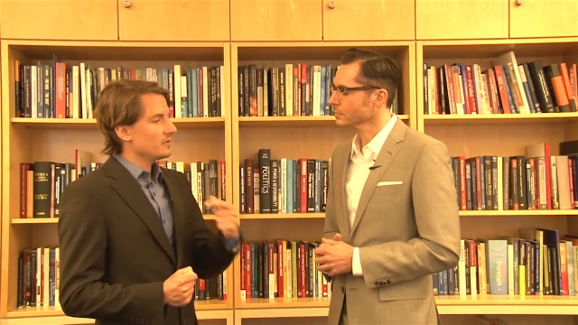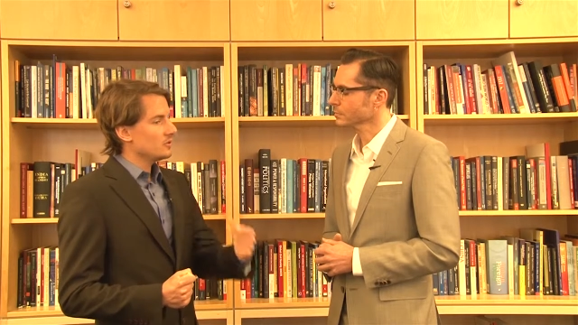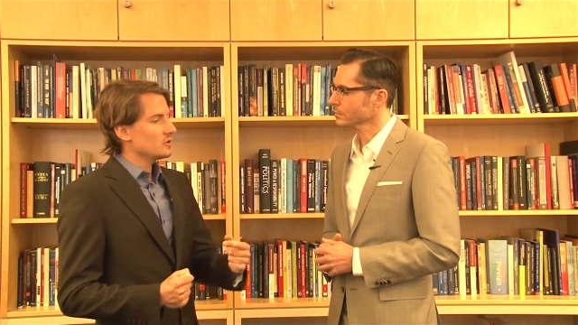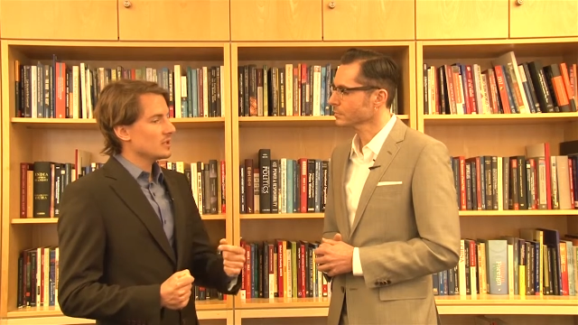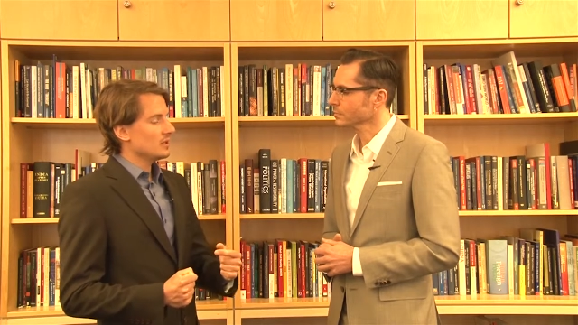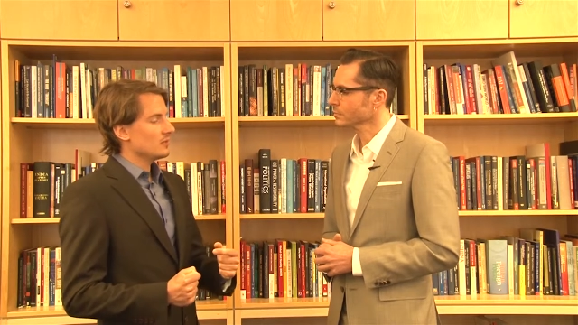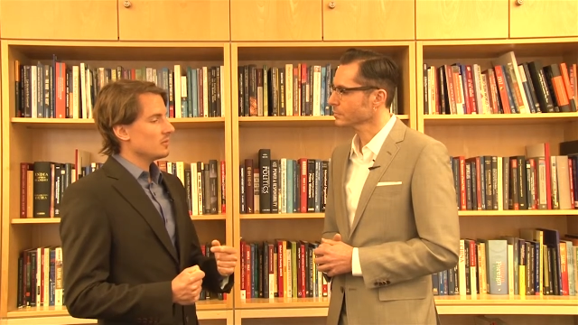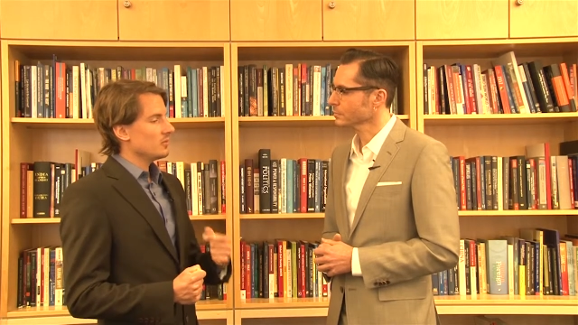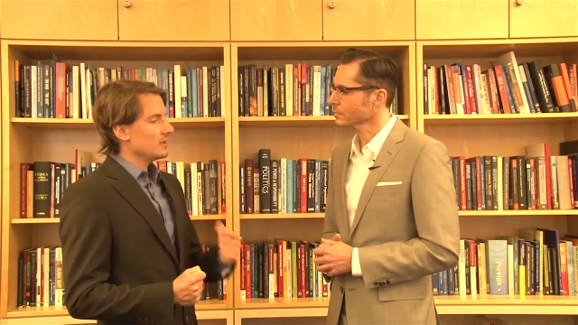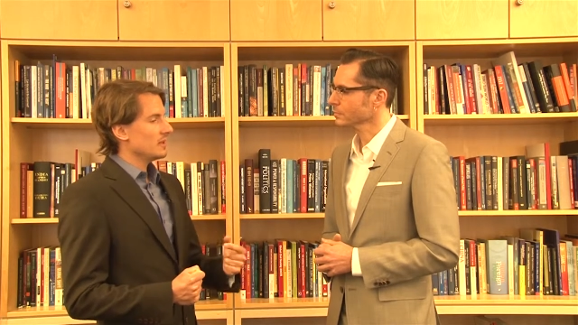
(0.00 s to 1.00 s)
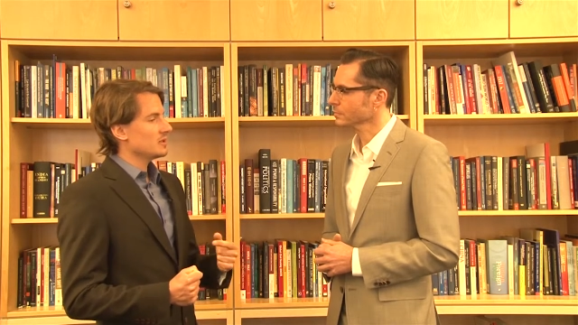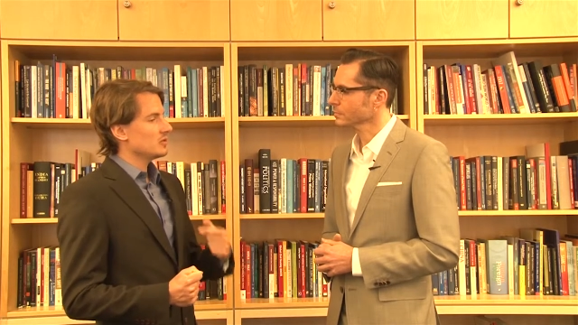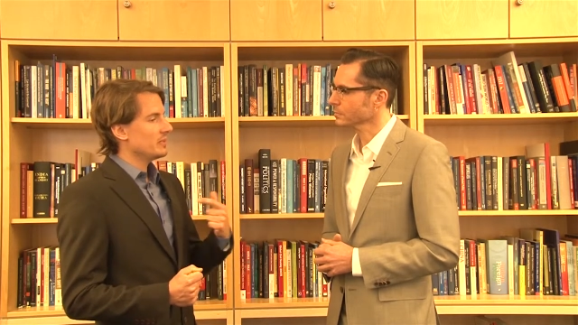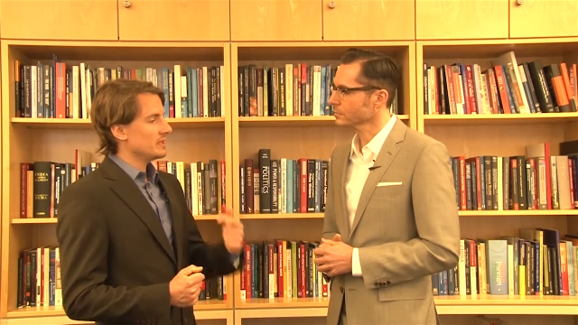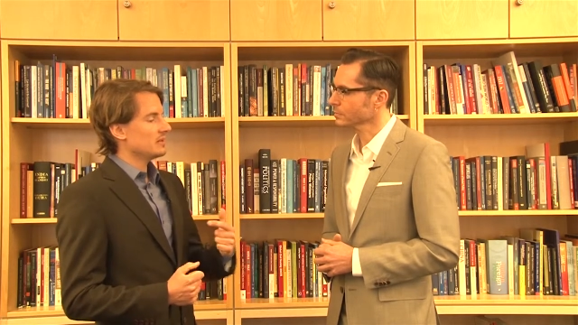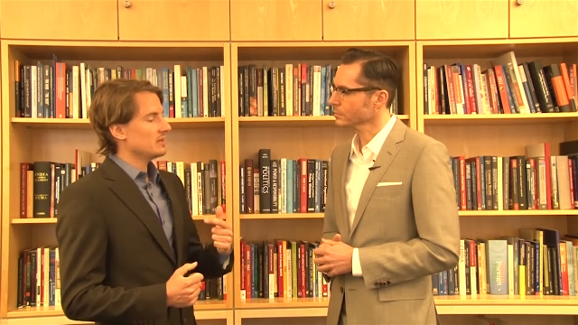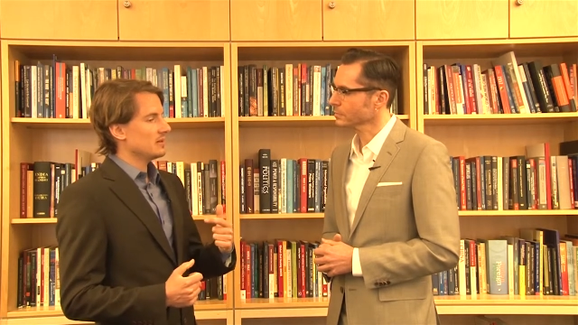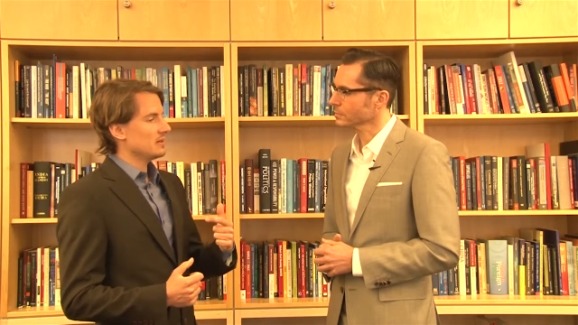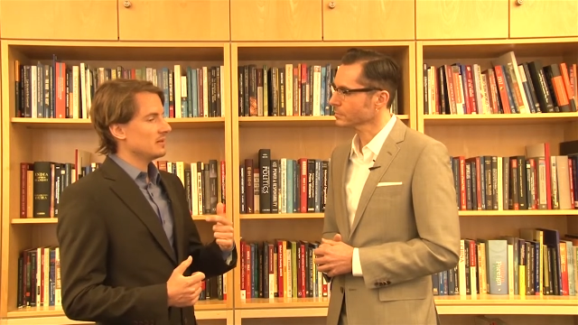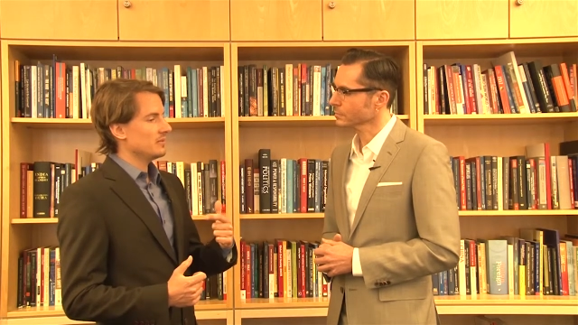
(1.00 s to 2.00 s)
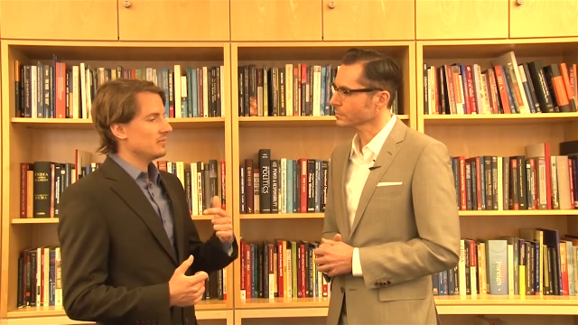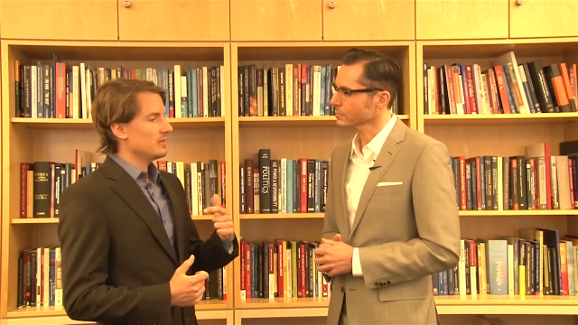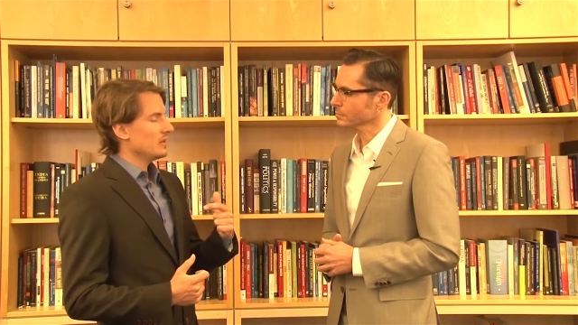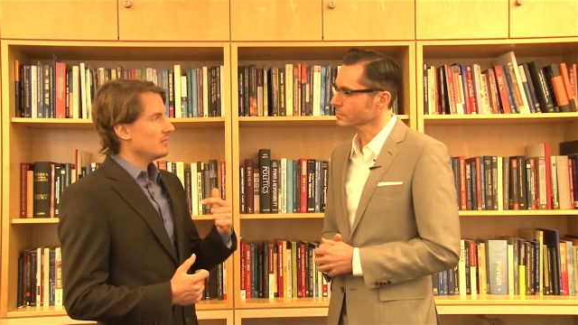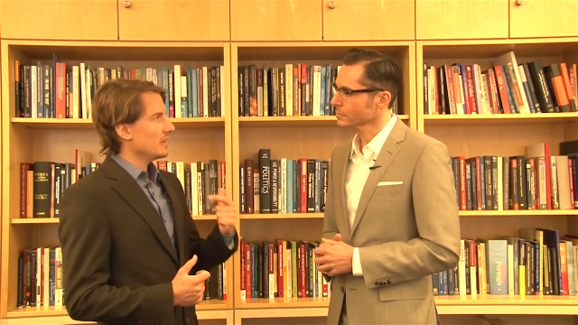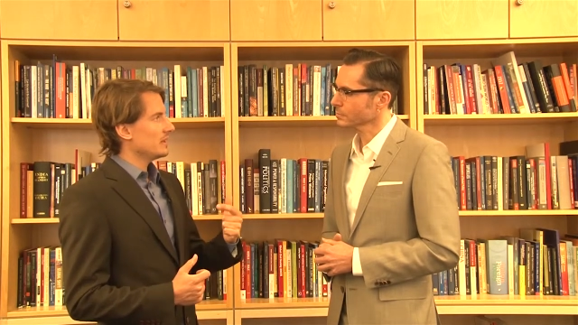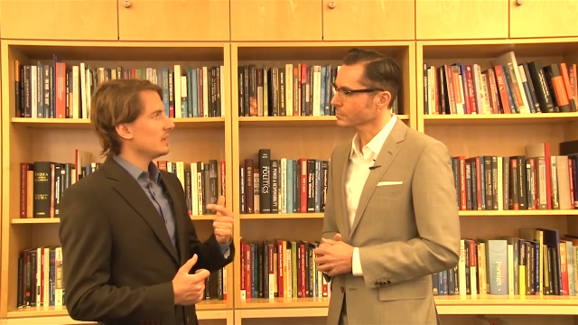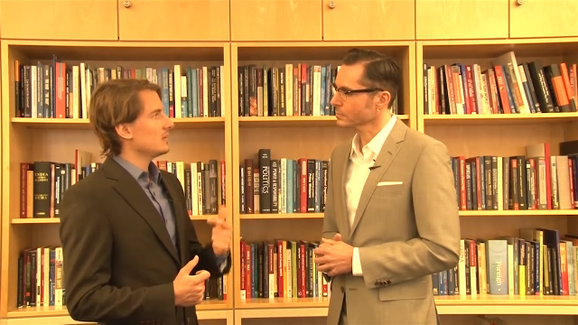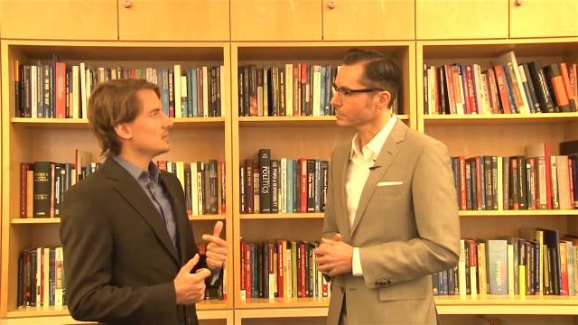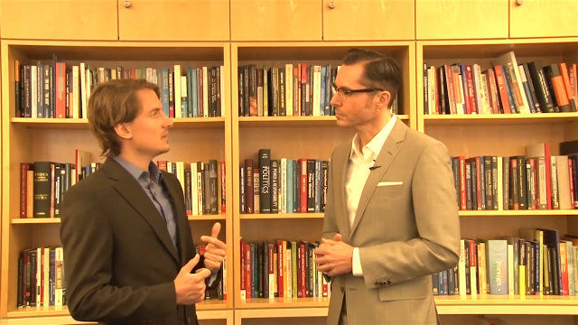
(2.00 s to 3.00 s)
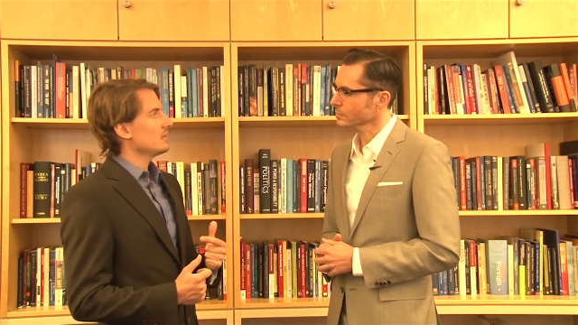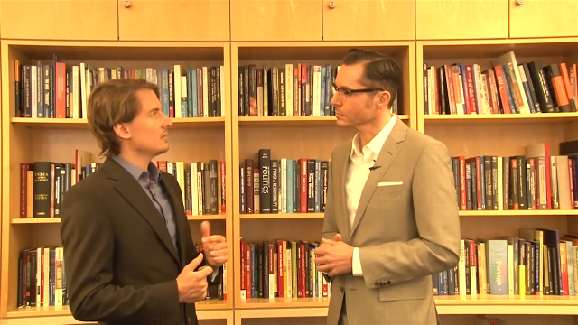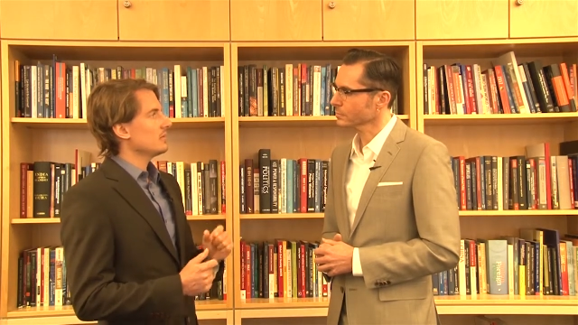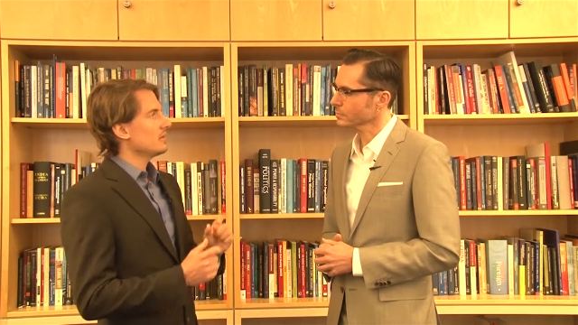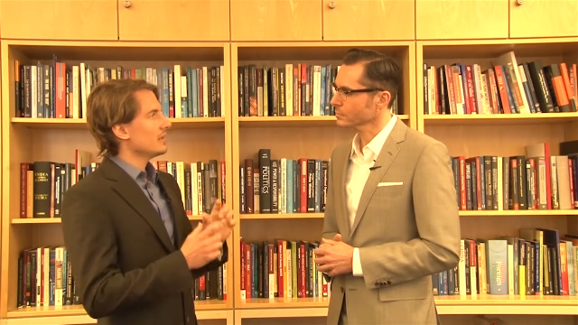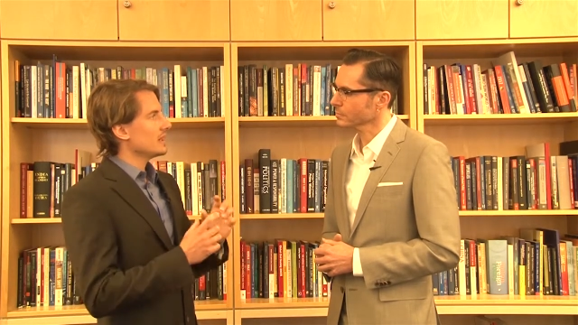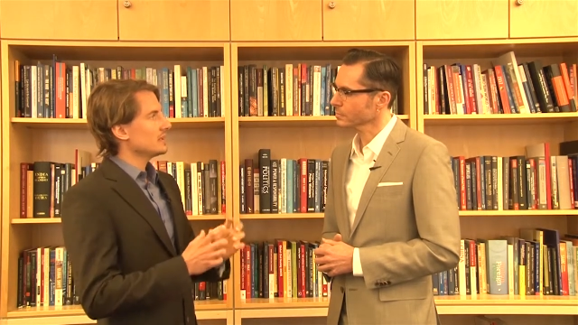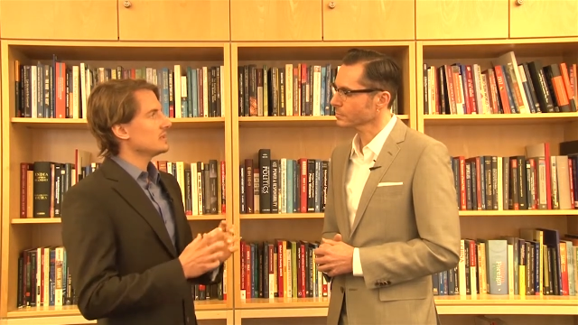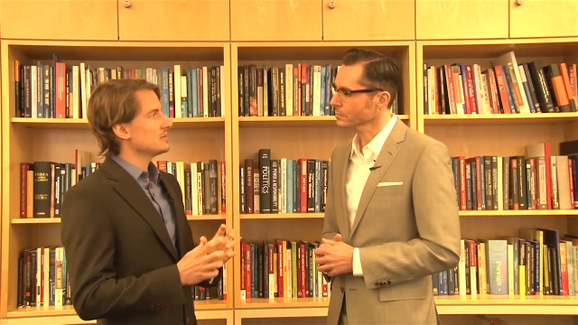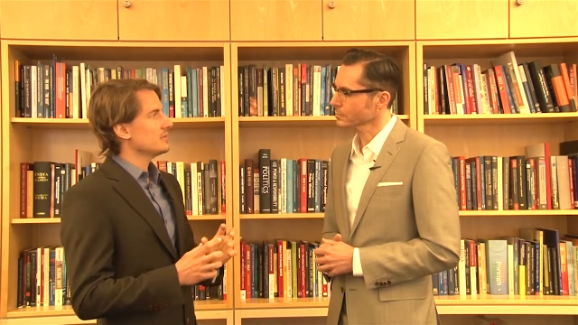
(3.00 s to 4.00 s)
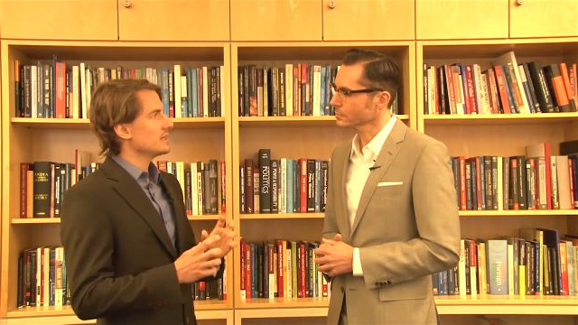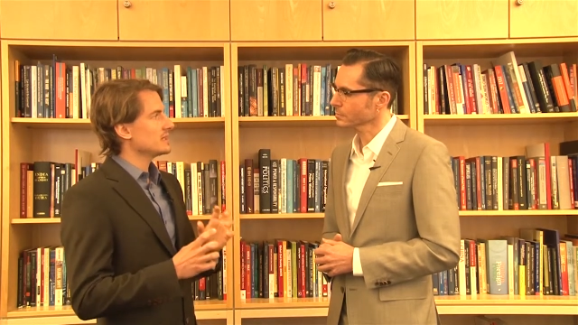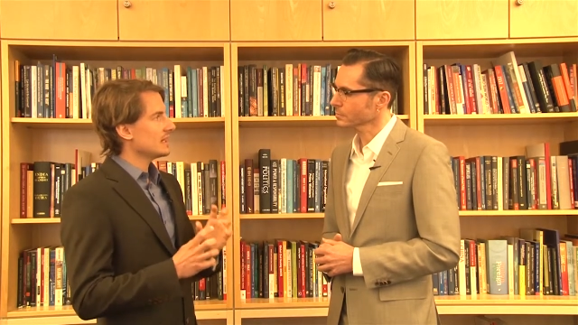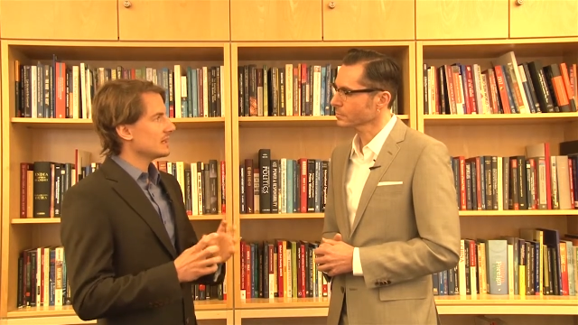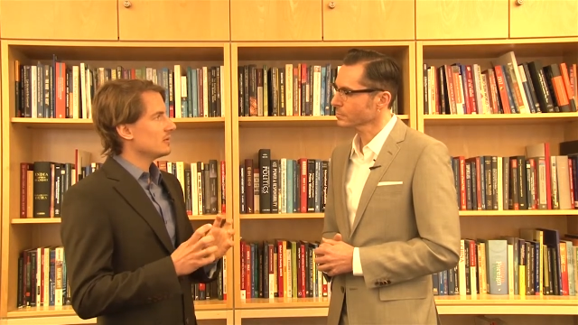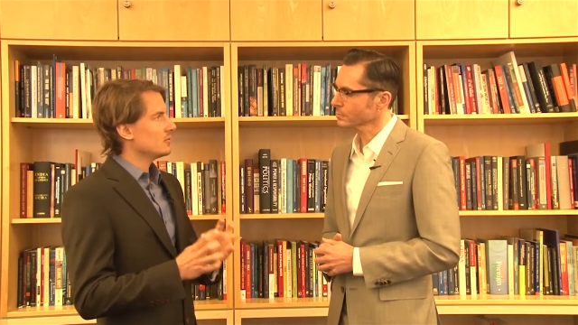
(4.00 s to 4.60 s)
Speaker 1: future it would be nice to better um, find out how the mechanism exactly